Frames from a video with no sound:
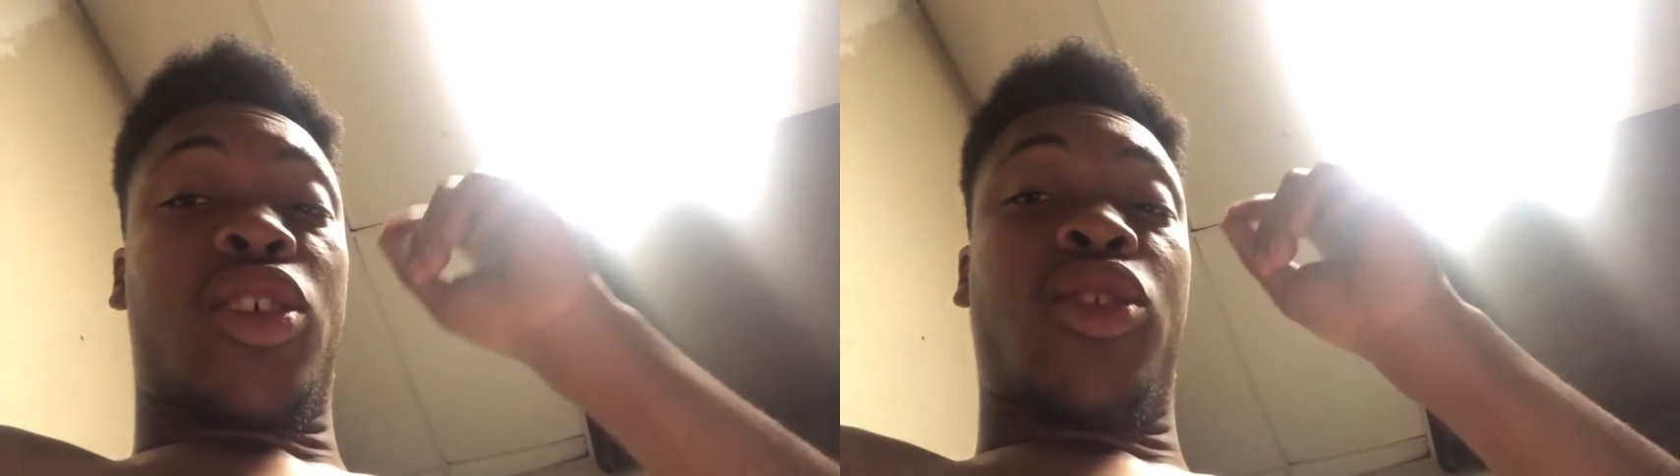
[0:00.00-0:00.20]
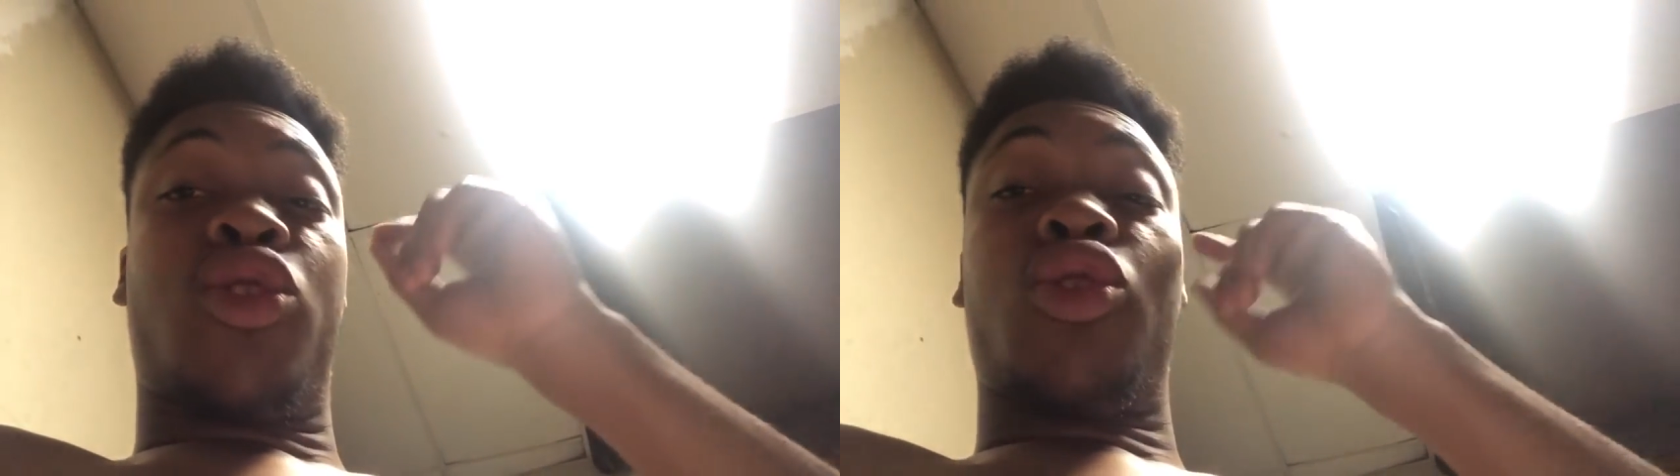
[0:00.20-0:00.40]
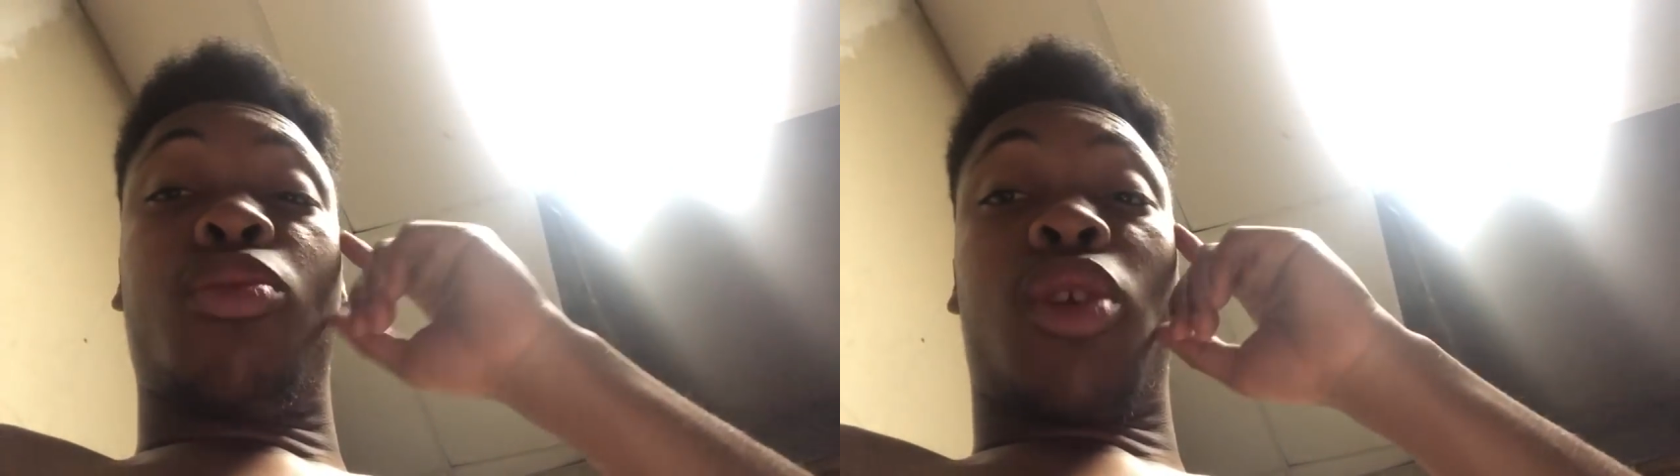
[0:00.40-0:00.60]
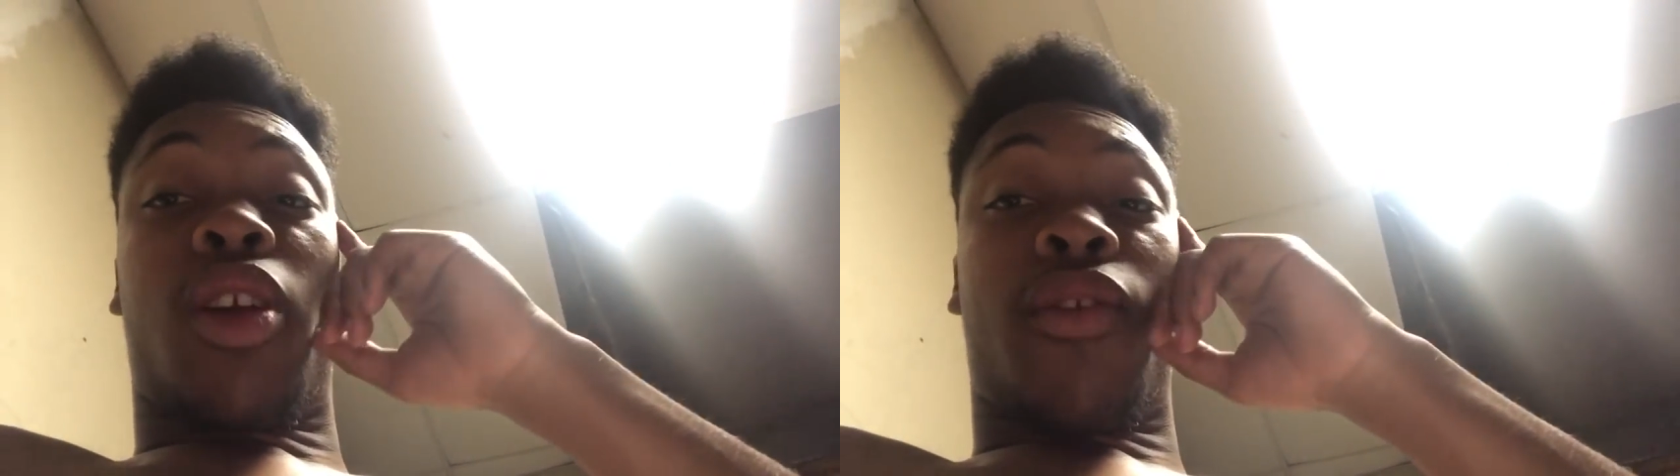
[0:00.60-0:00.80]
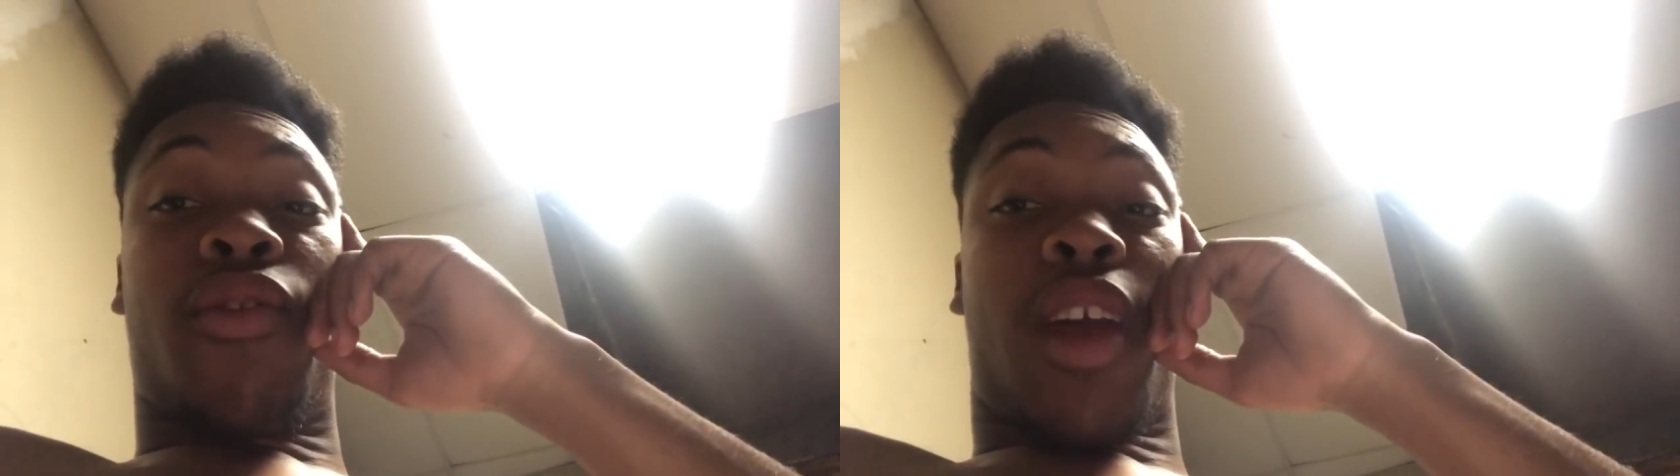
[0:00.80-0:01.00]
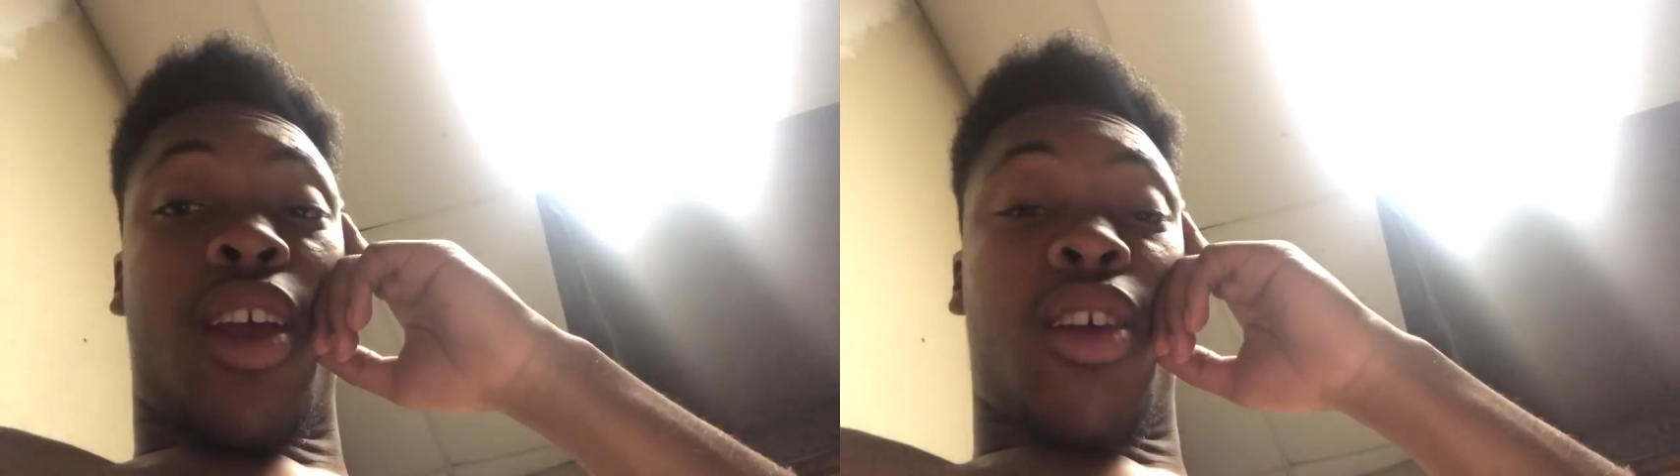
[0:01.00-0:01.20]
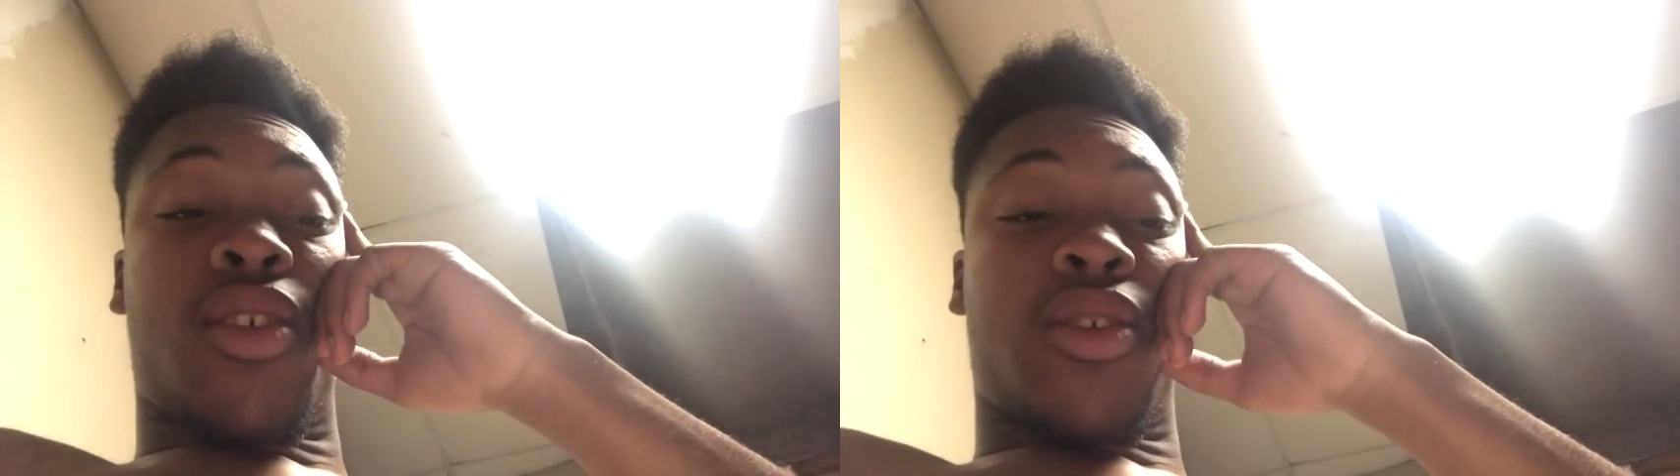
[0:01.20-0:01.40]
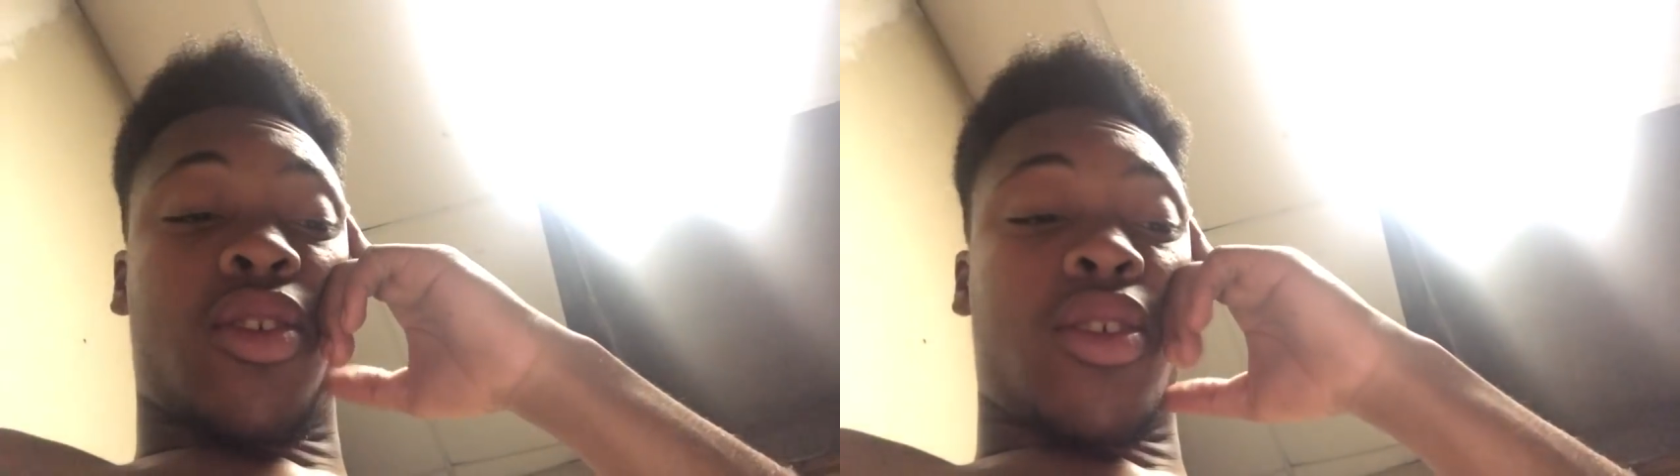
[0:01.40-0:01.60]
Consumer
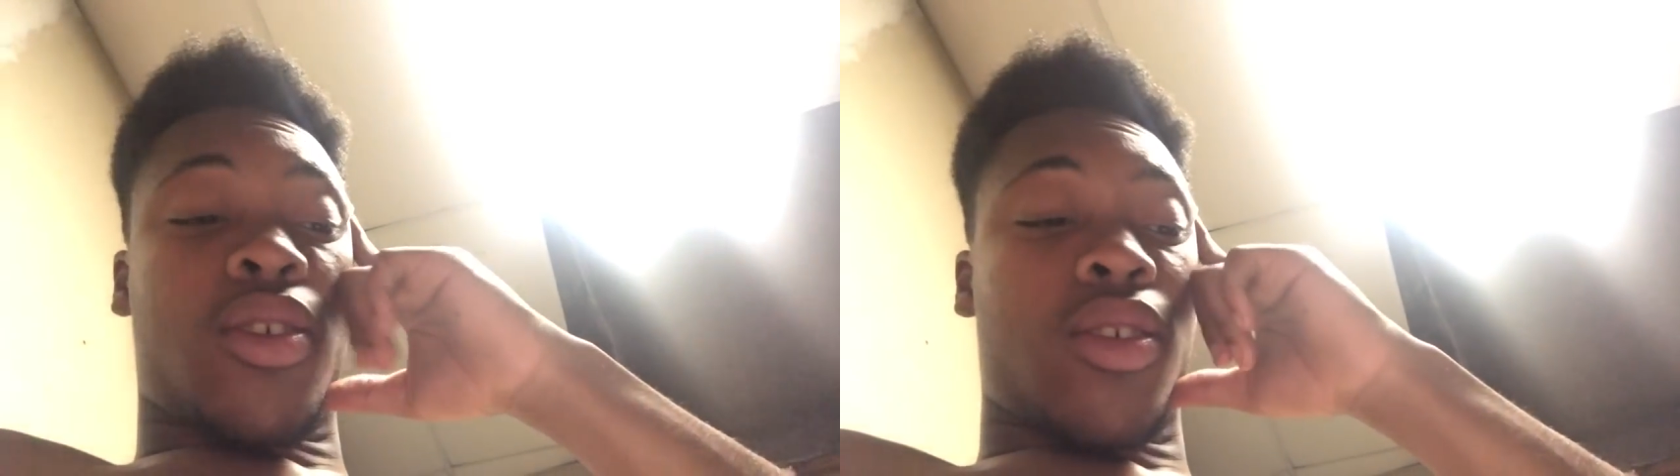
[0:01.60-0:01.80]
Affairs.